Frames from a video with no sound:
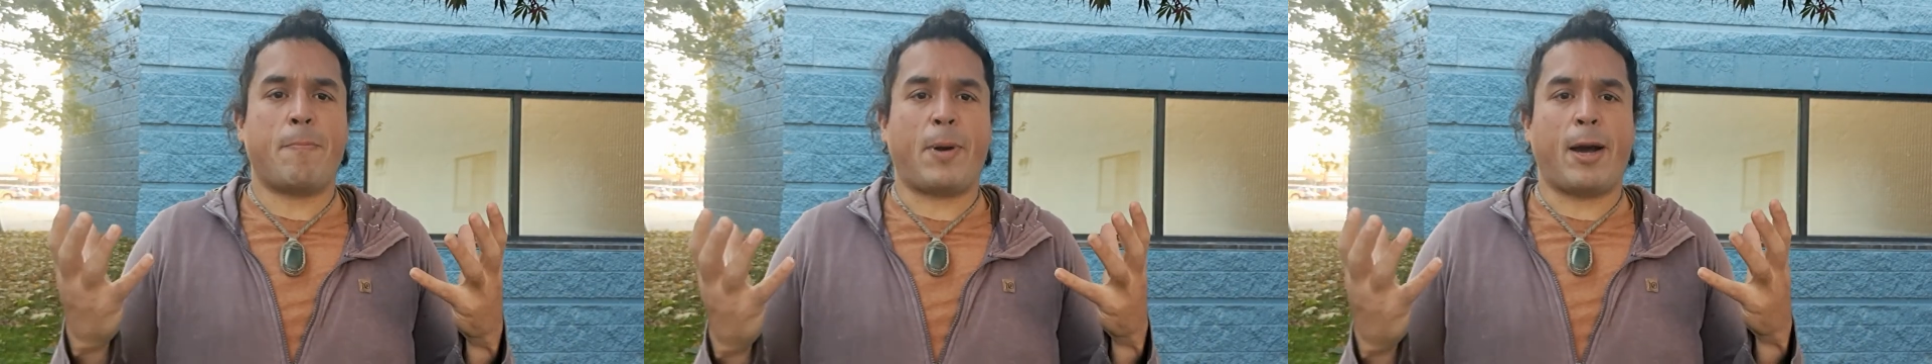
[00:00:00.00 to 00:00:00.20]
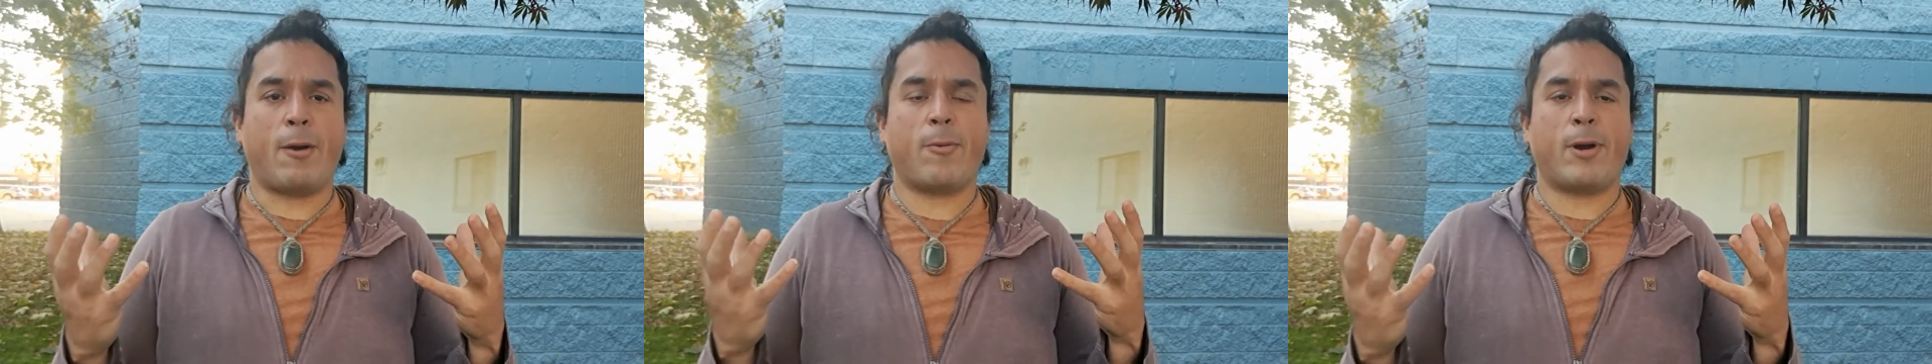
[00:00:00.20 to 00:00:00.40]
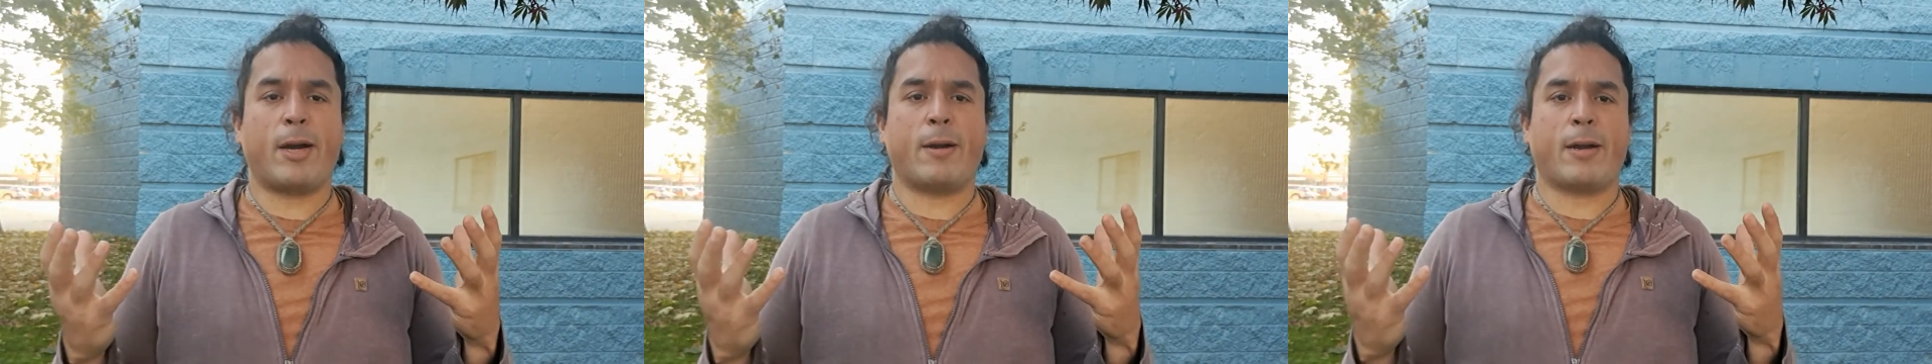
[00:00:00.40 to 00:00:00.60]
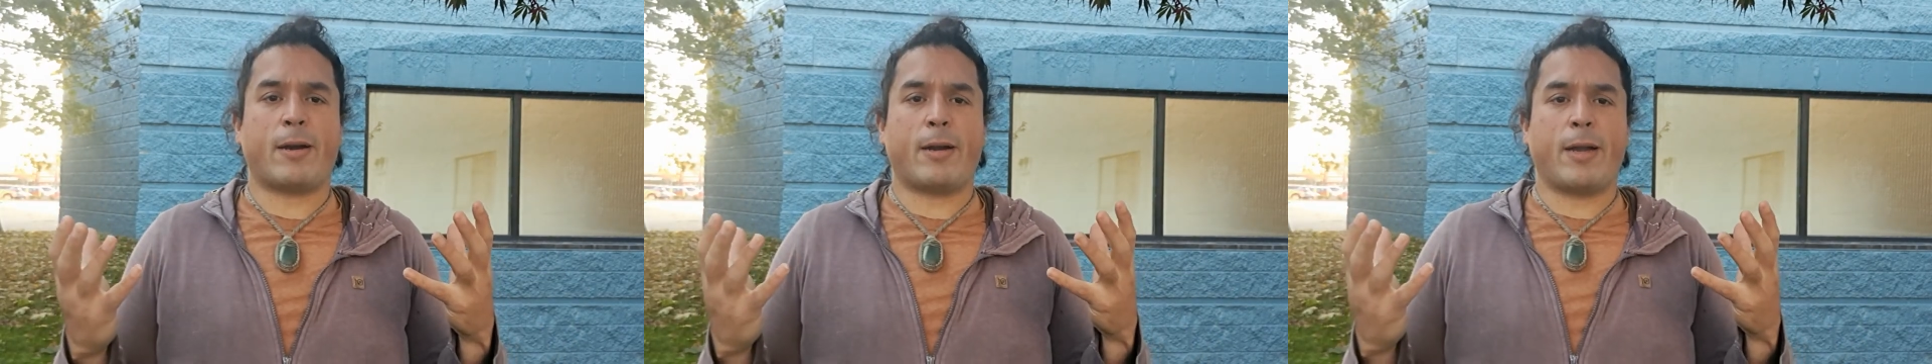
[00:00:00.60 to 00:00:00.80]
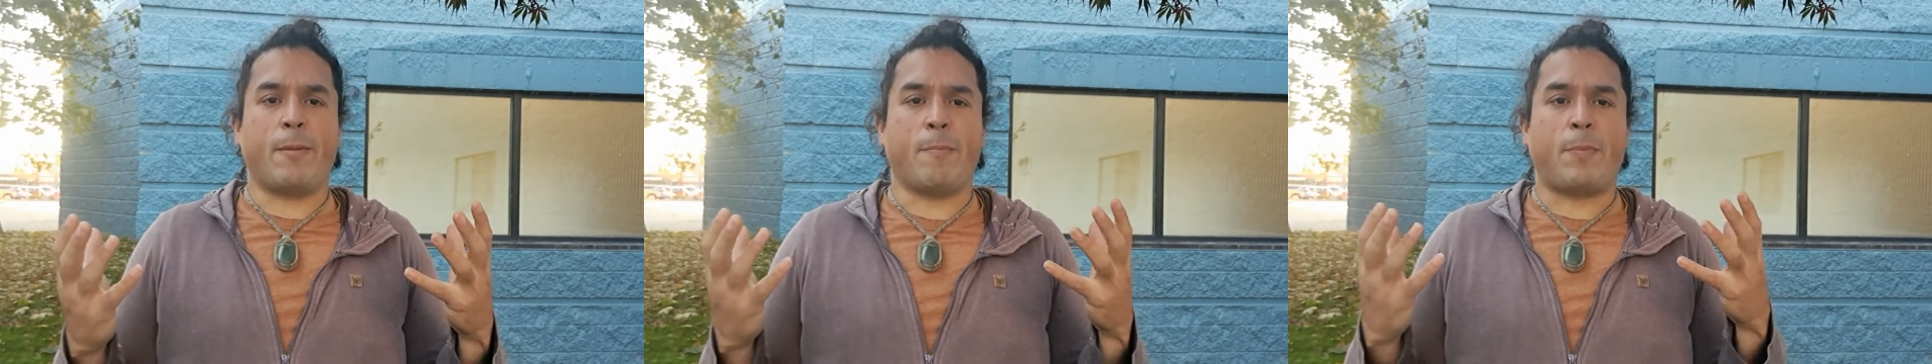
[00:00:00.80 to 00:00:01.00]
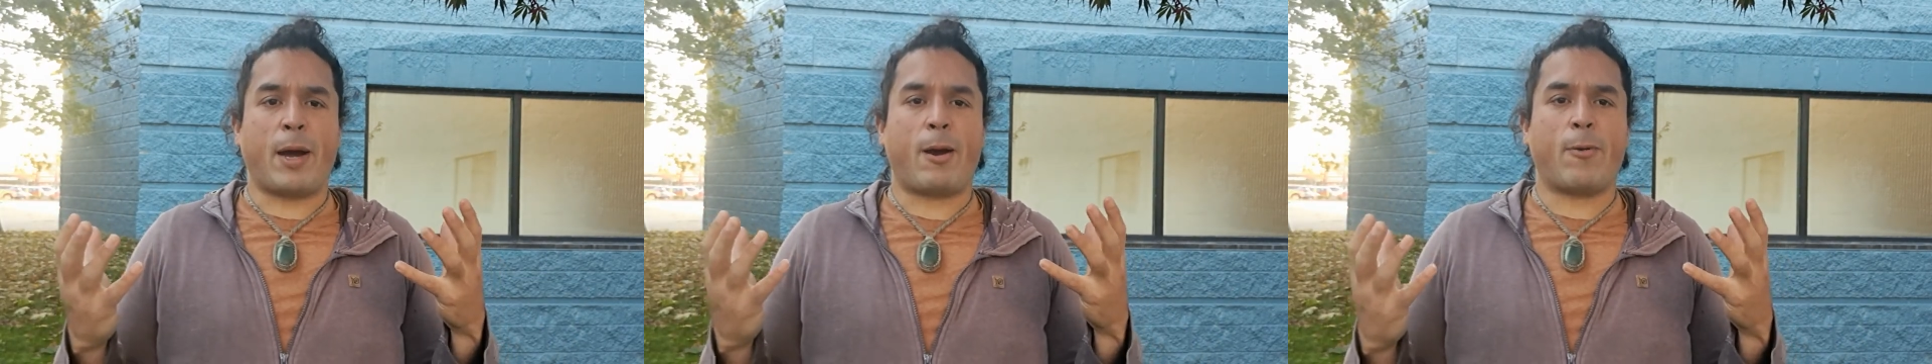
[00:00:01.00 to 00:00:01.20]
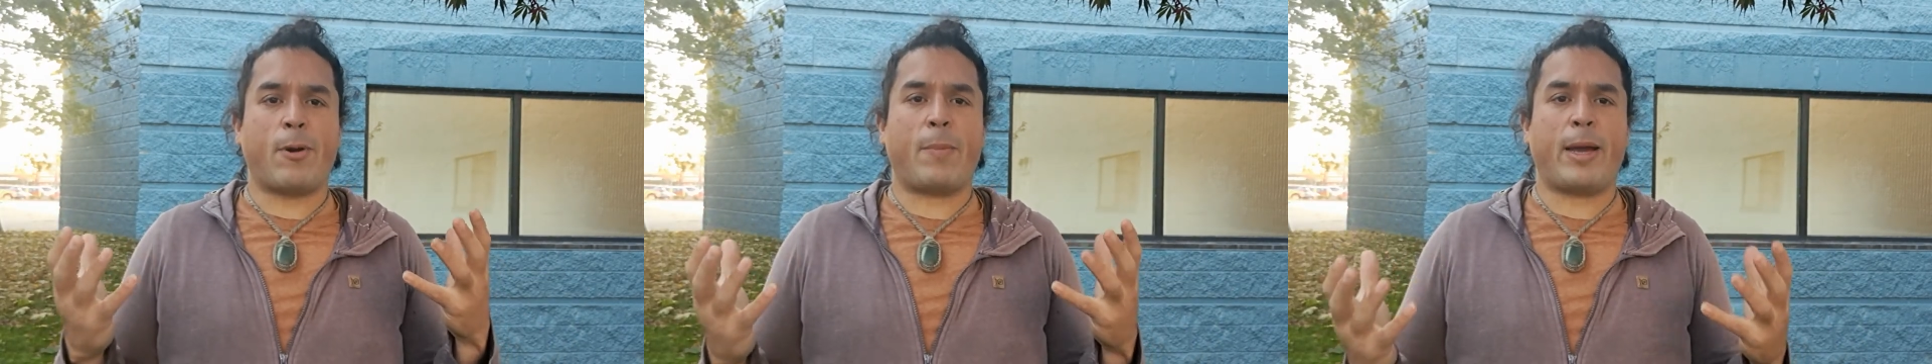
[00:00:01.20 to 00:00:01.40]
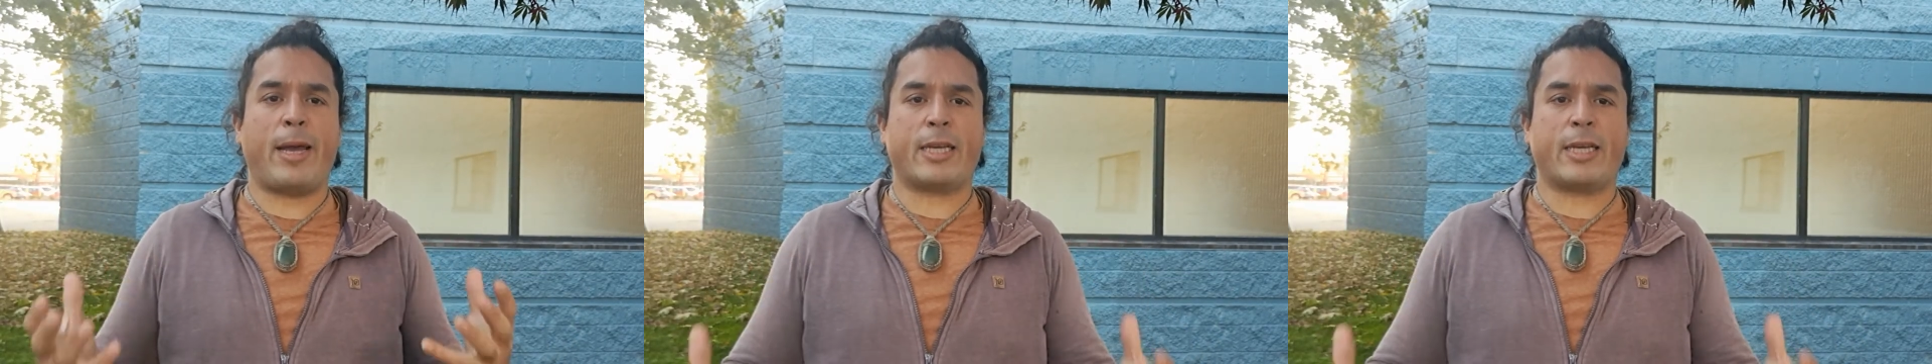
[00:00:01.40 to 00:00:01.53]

empower my